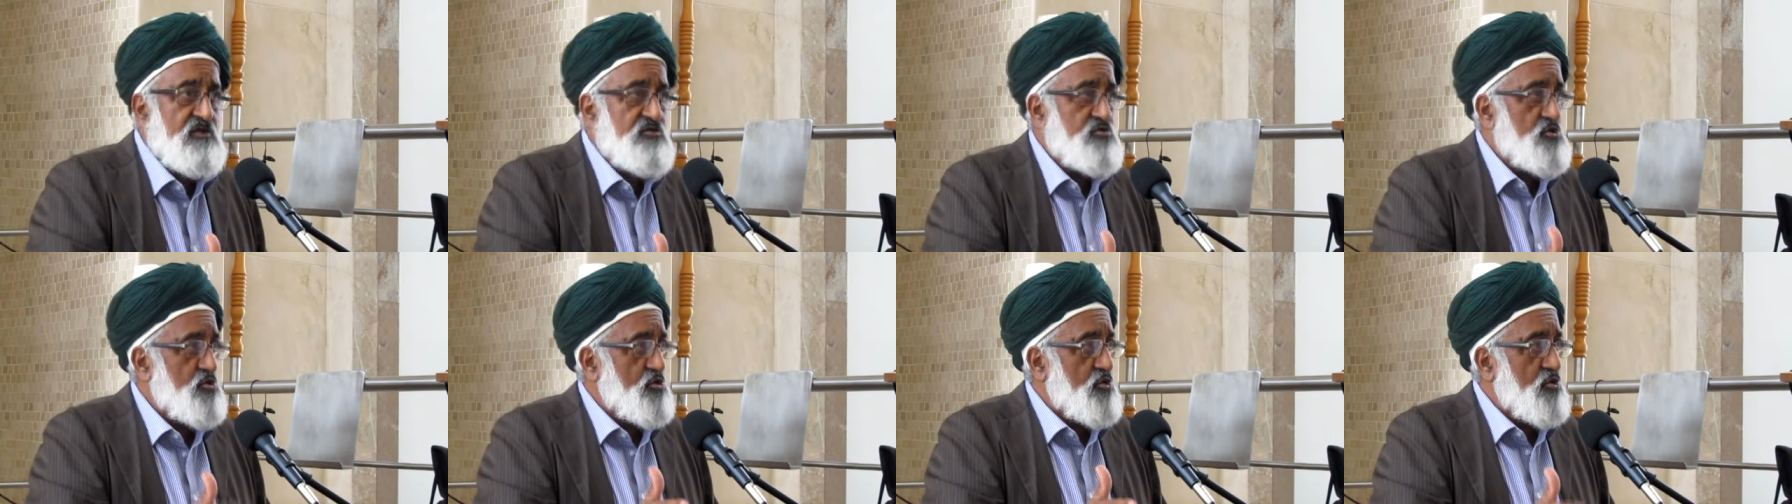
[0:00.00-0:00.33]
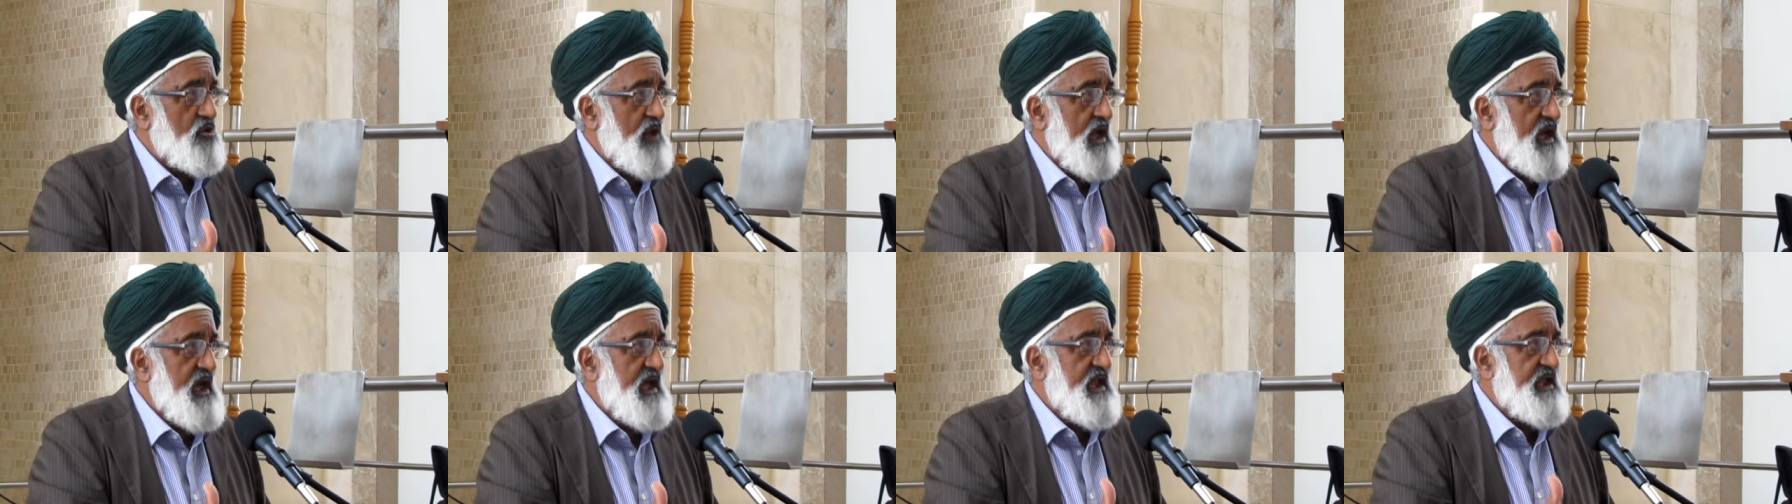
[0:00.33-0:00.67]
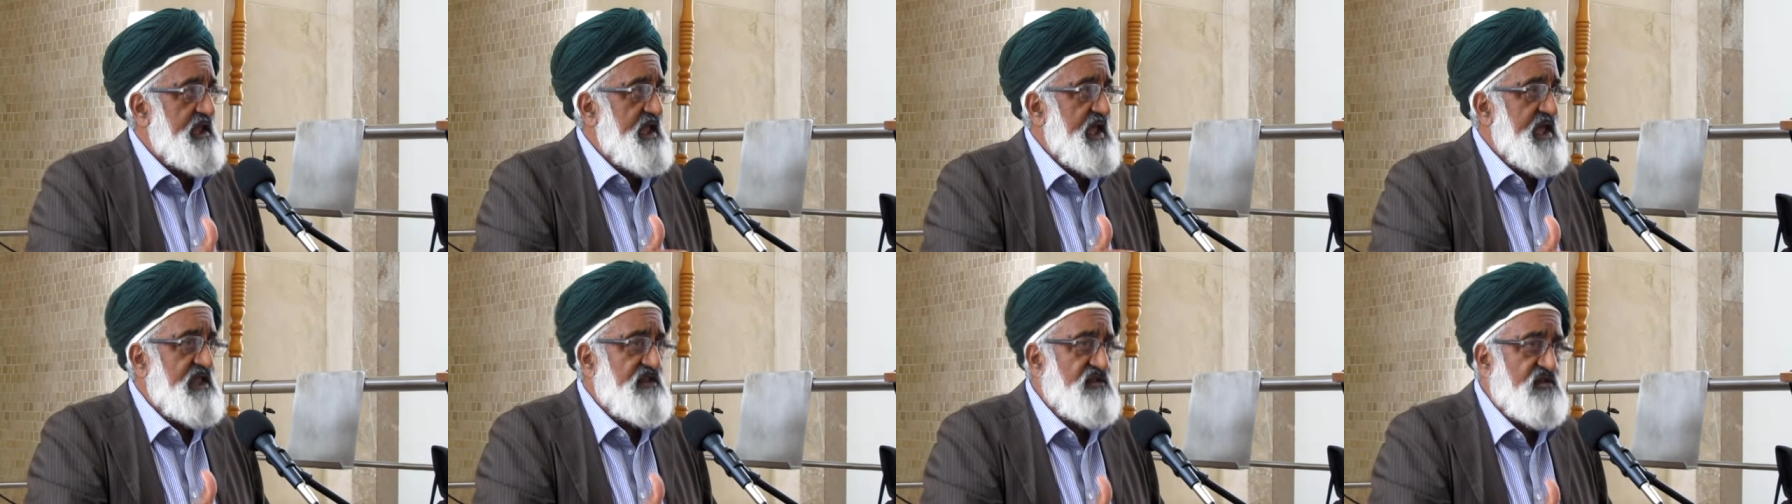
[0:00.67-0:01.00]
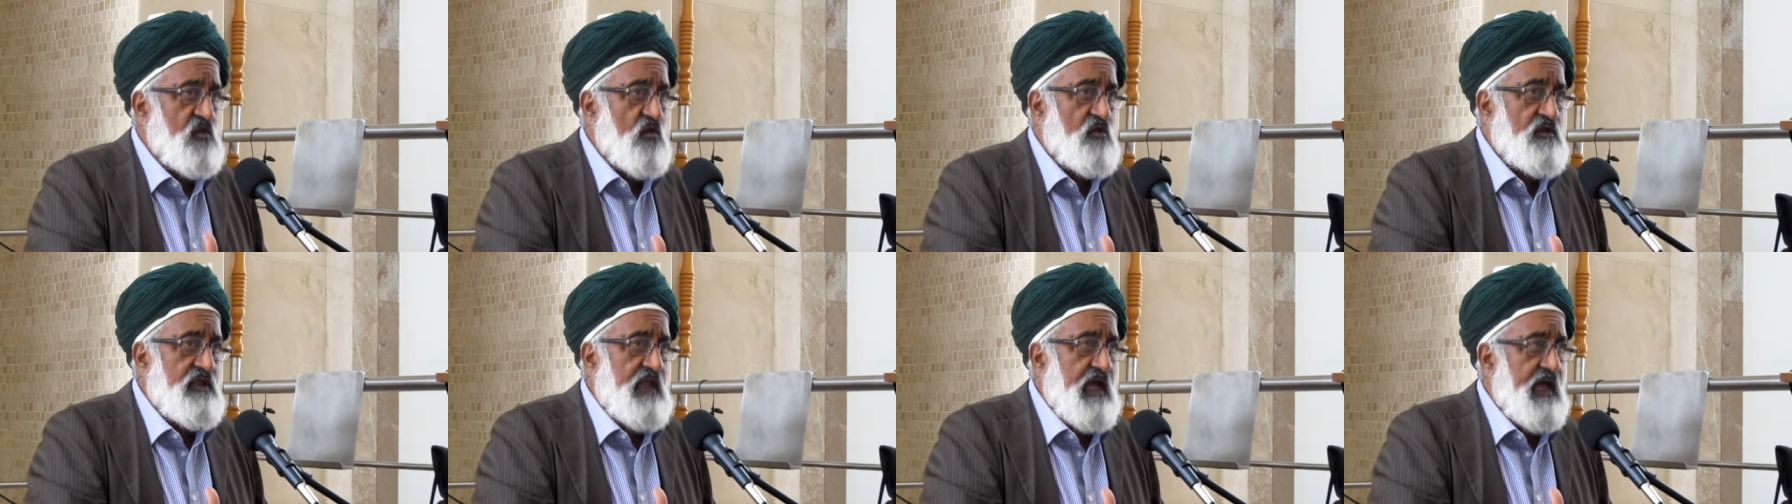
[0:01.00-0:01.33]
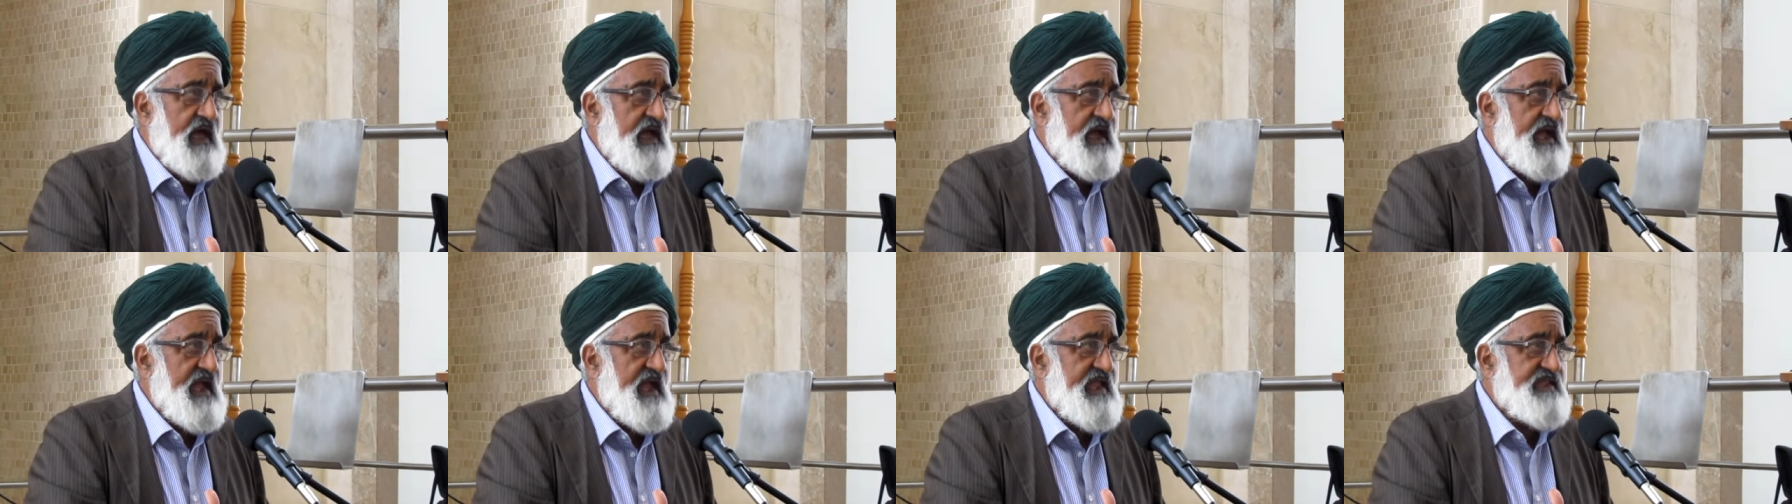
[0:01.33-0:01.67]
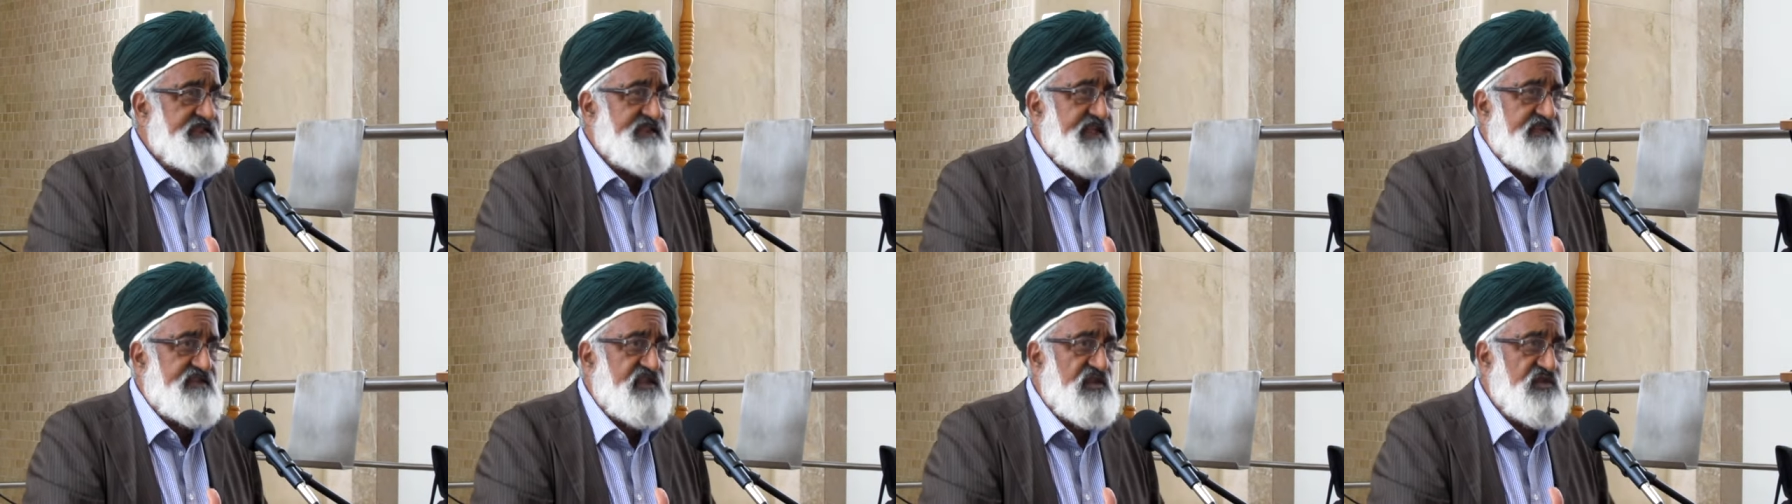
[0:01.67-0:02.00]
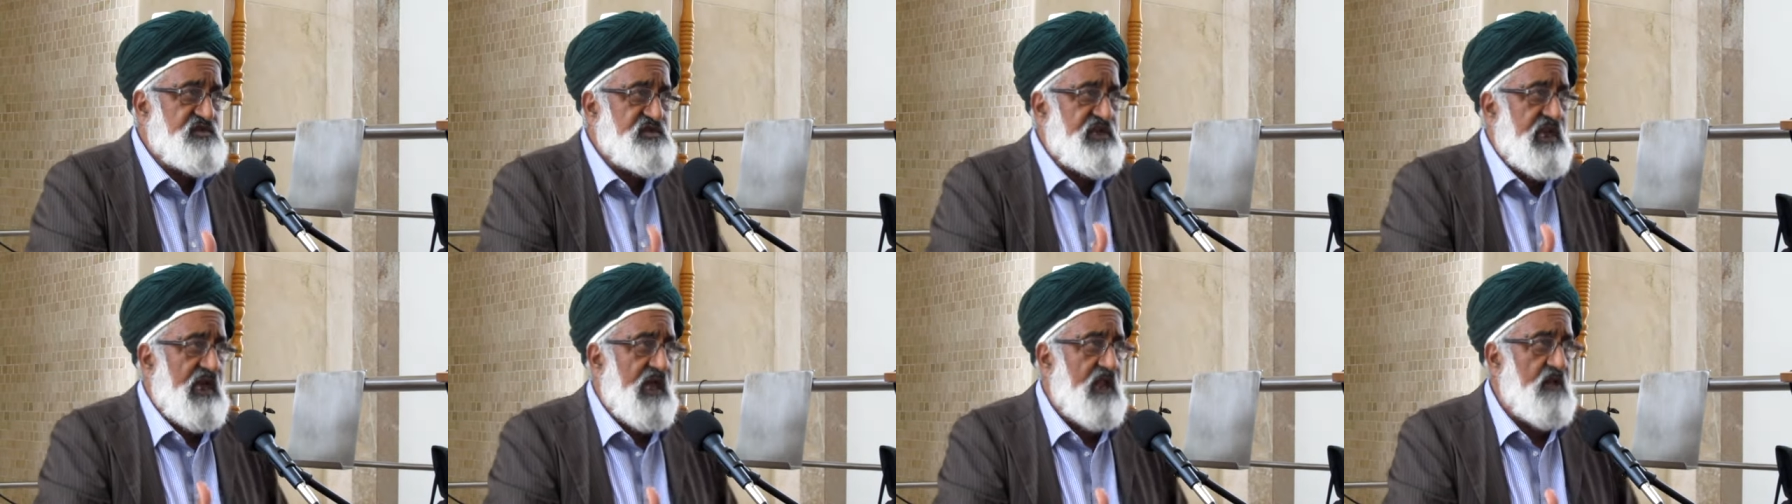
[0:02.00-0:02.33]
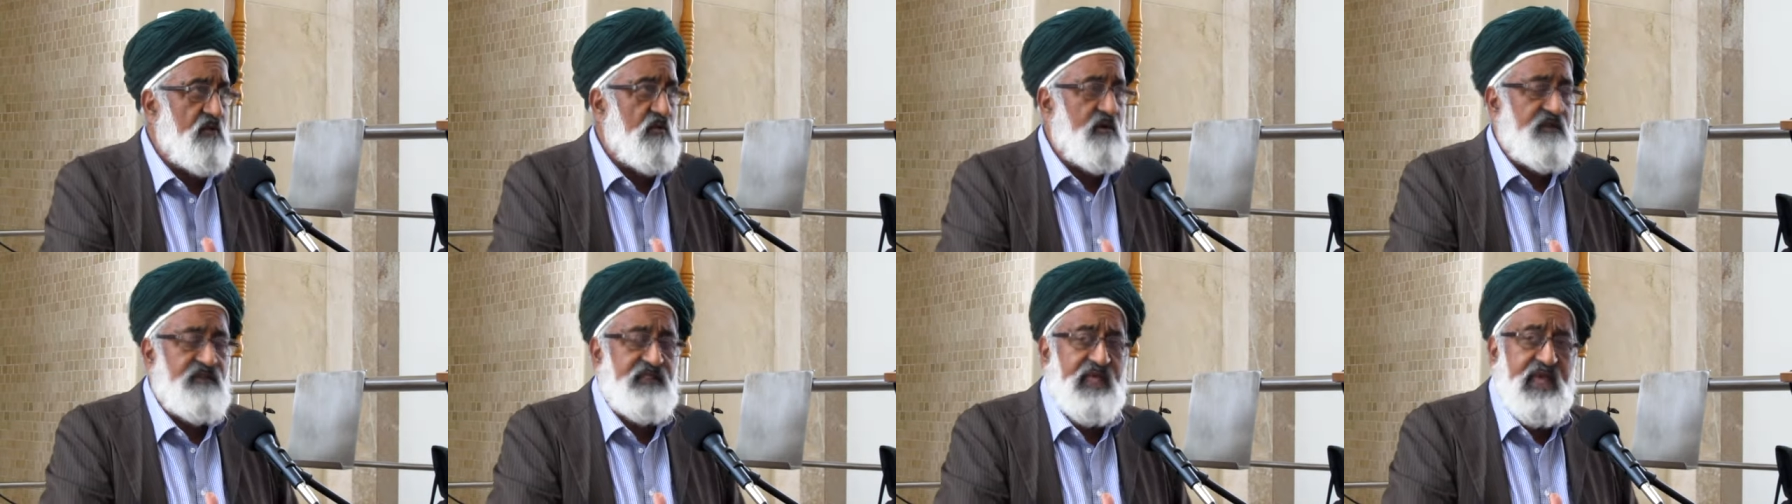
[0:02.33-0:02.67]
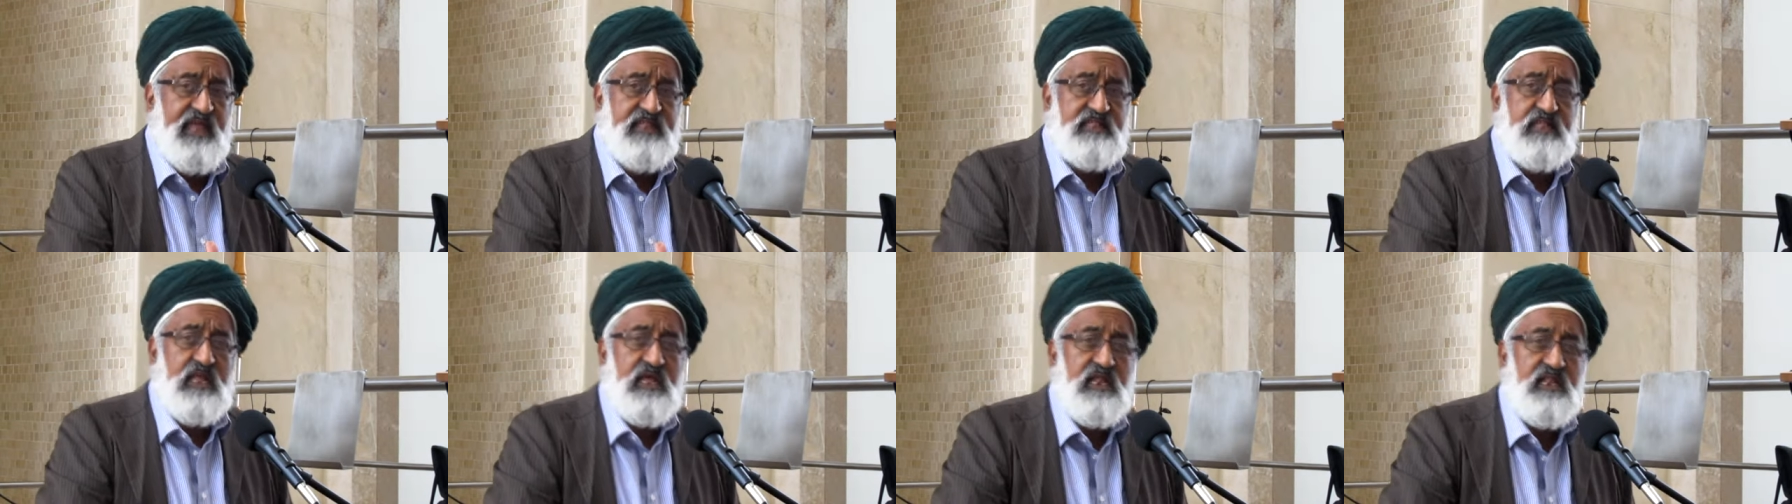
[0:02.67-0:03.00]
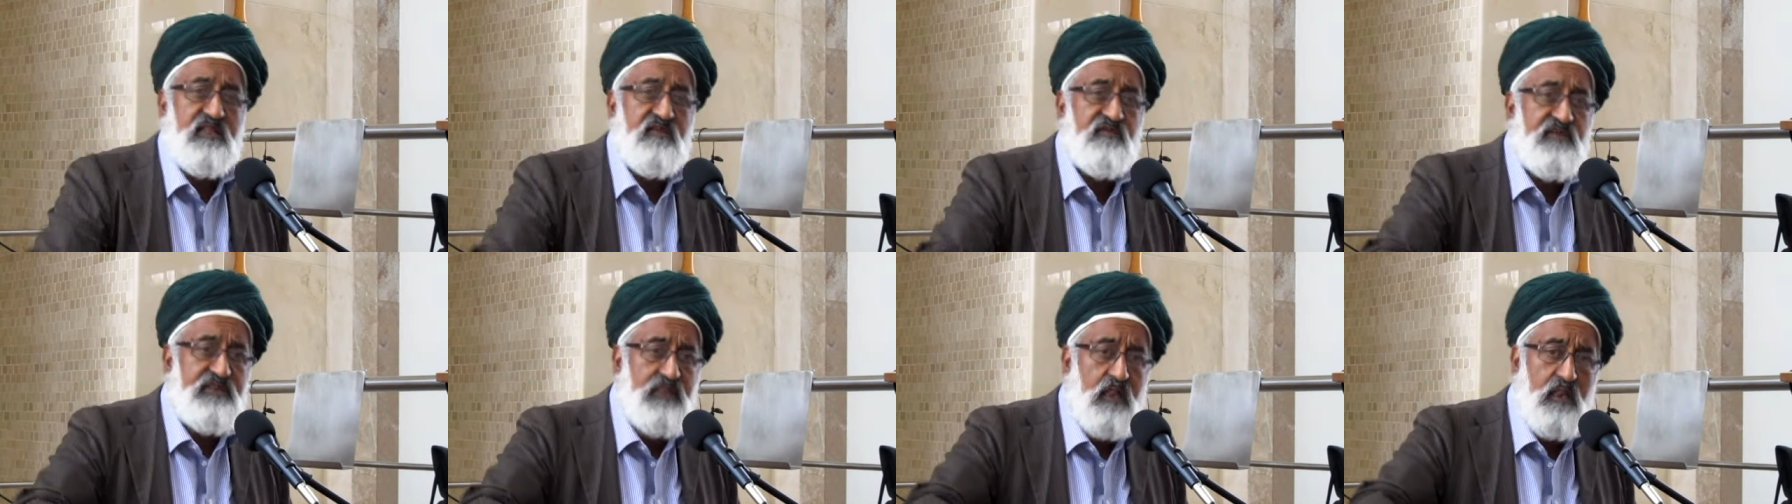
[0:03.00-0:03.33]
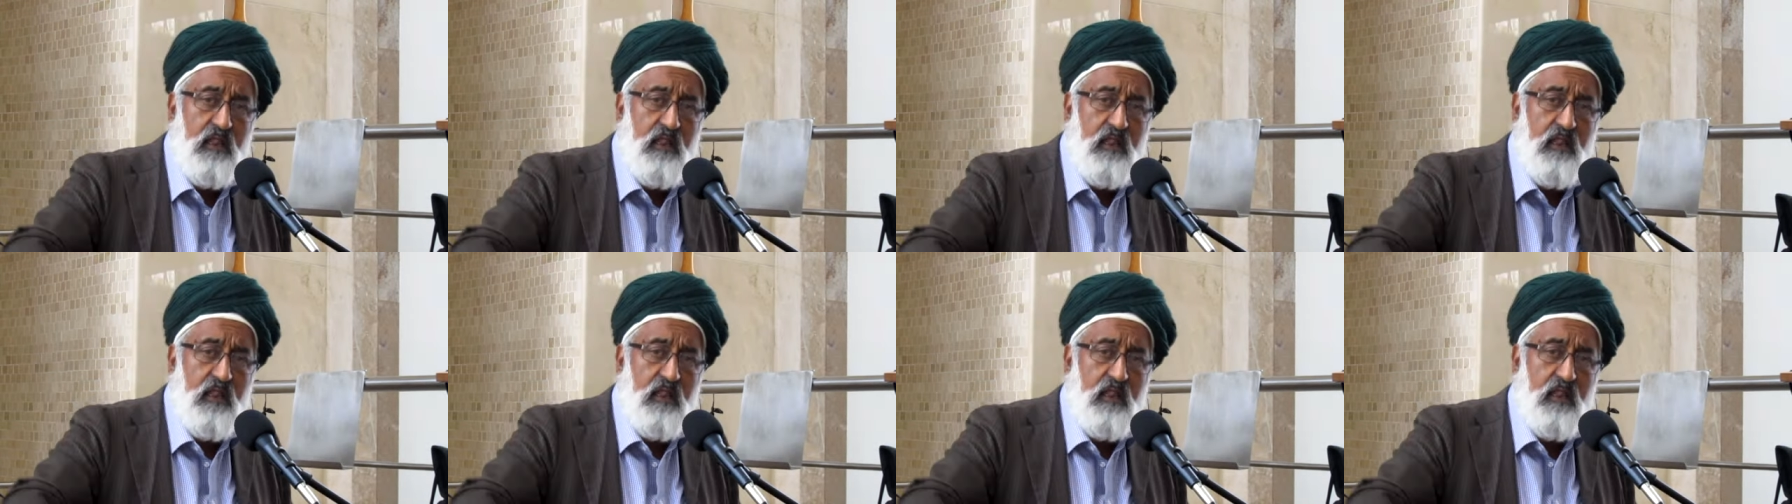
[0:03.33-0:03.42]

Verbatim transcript: to Quran and Sunnah and doesn't gel with that, leave it